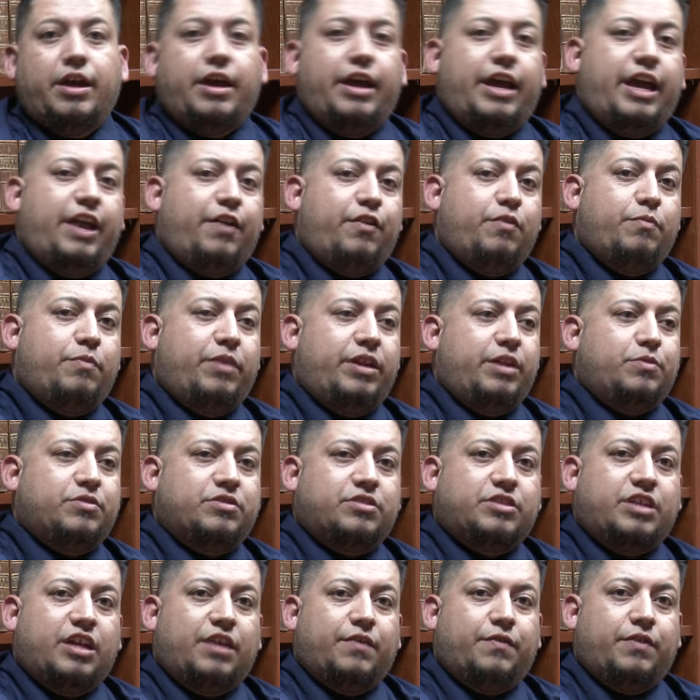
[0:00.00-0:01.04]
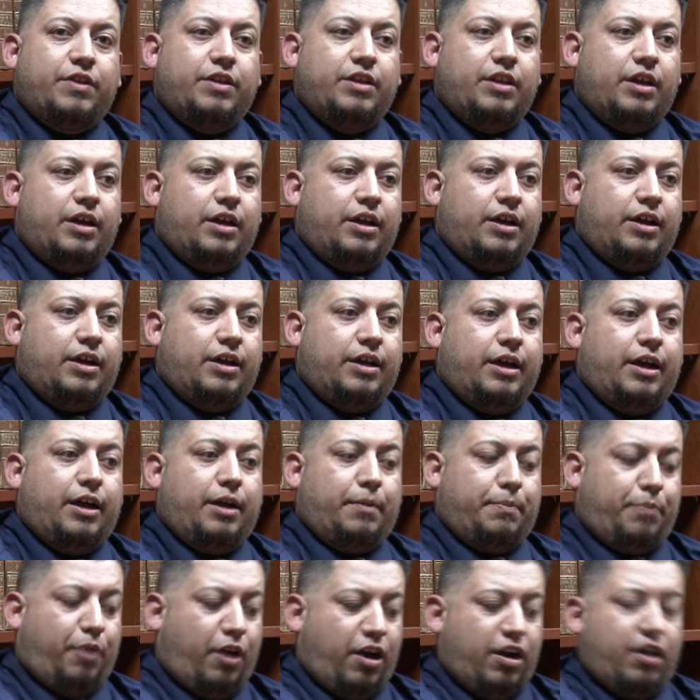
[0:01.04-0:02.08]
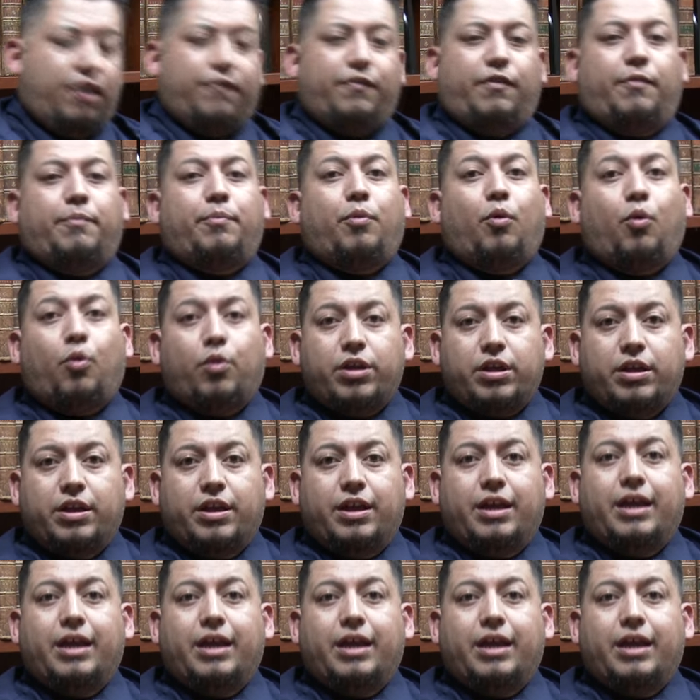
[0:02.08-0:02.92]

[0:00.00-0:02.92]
Everybody was given uh, part of a board.